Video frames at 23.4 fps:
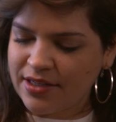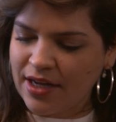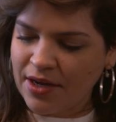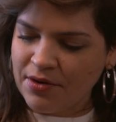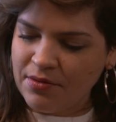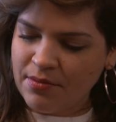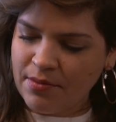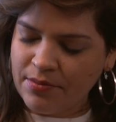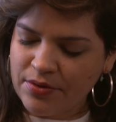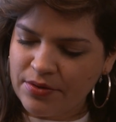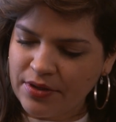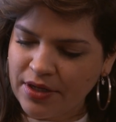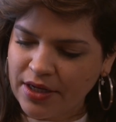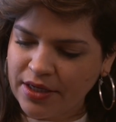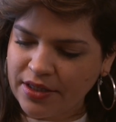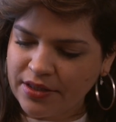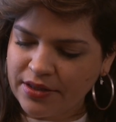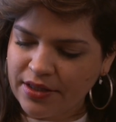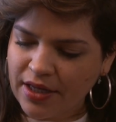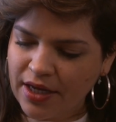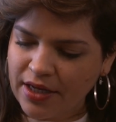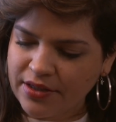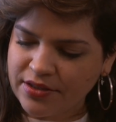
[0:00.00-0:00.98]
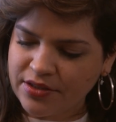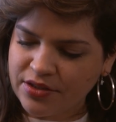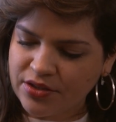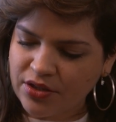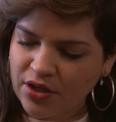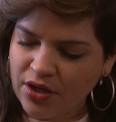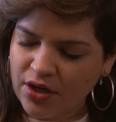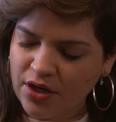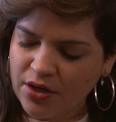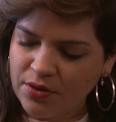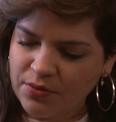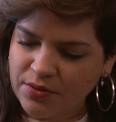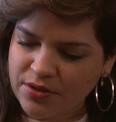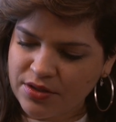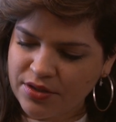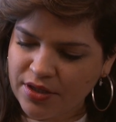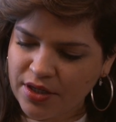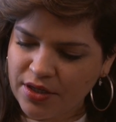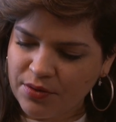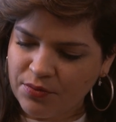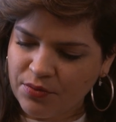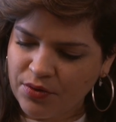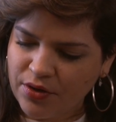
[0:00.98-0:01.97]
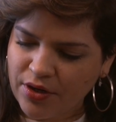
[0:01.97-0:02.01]
I remember like that song was
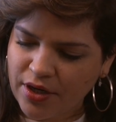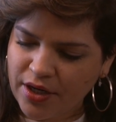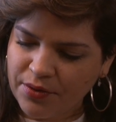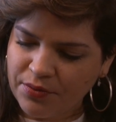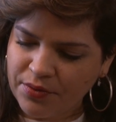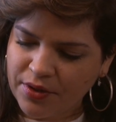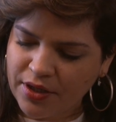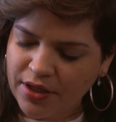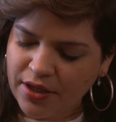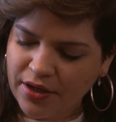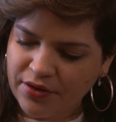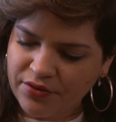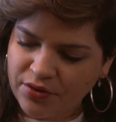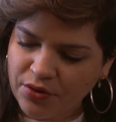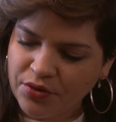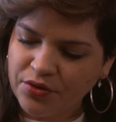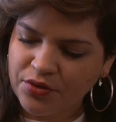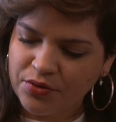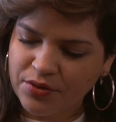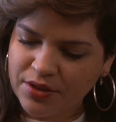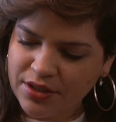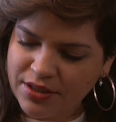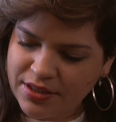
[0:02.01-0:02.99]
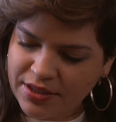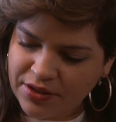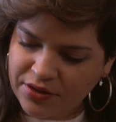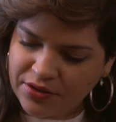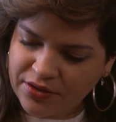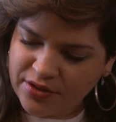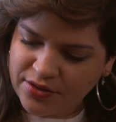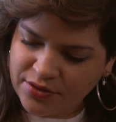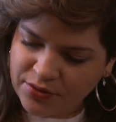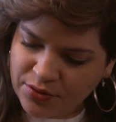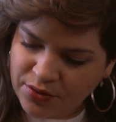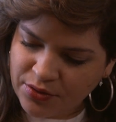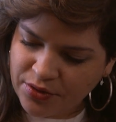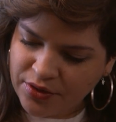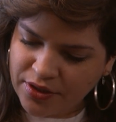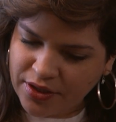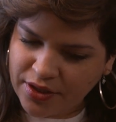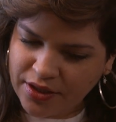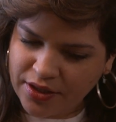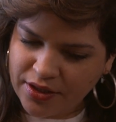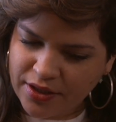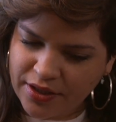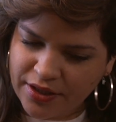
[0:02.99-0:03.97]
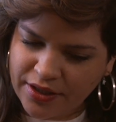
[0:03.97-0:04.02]
like when I realized, oh, you can tell a
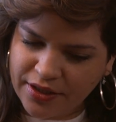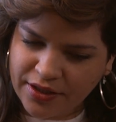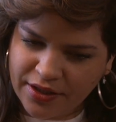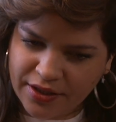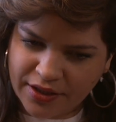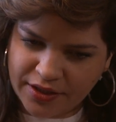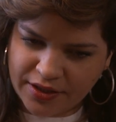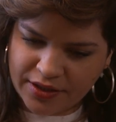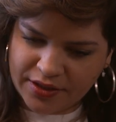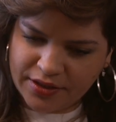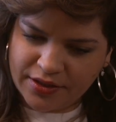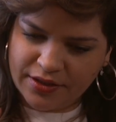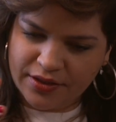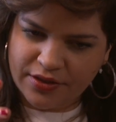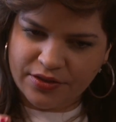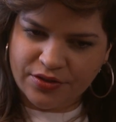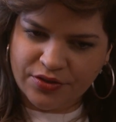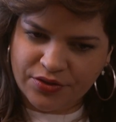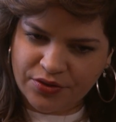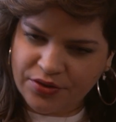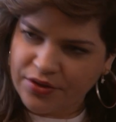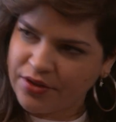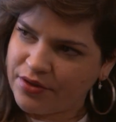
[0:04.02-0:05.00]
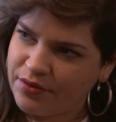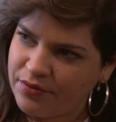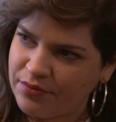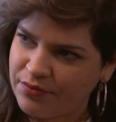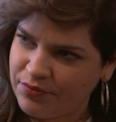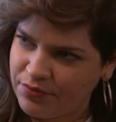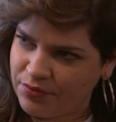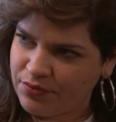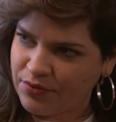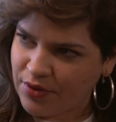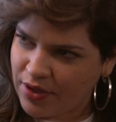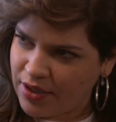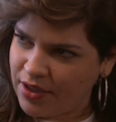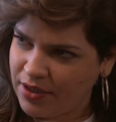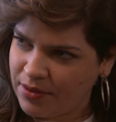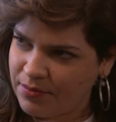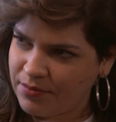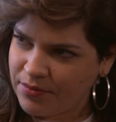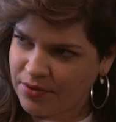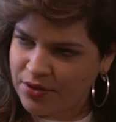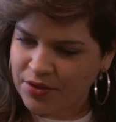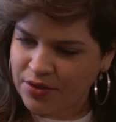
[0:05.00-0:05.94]
story in like a certain frame,